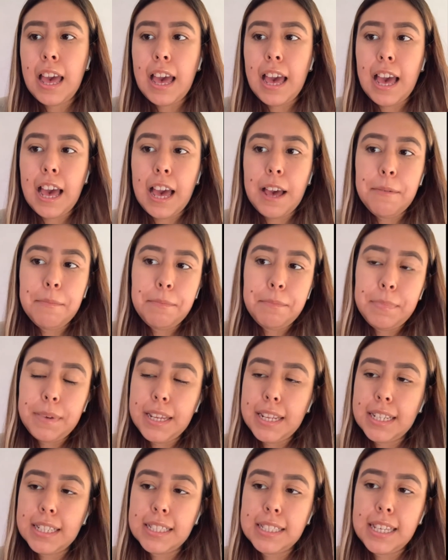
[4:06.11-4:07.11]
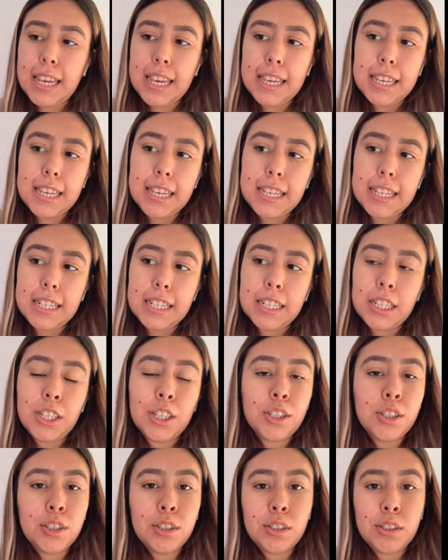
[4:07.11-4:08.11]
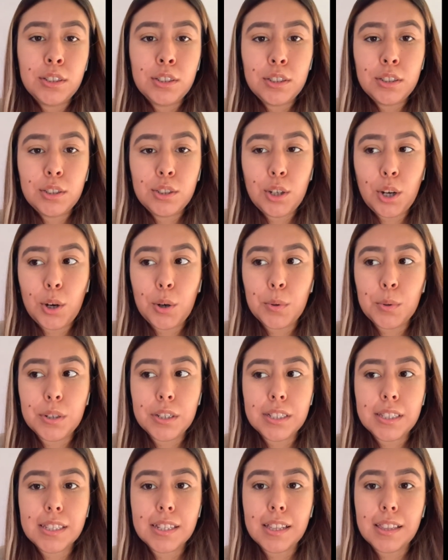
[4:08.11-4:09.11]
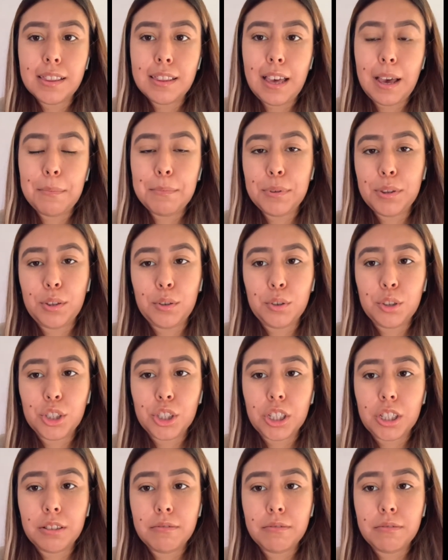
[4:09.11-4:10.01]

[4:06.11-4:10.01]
have been taken towards land pollution.